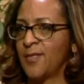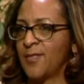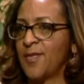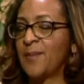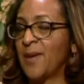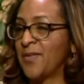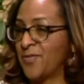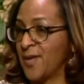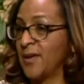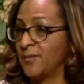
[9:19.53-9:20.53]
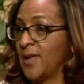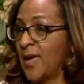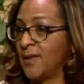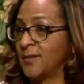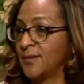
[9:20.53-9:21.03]
They may think
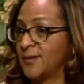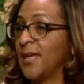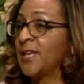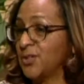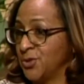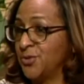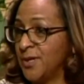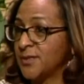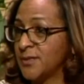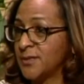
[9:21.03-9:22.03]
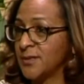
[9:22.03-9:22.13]
that they can do this.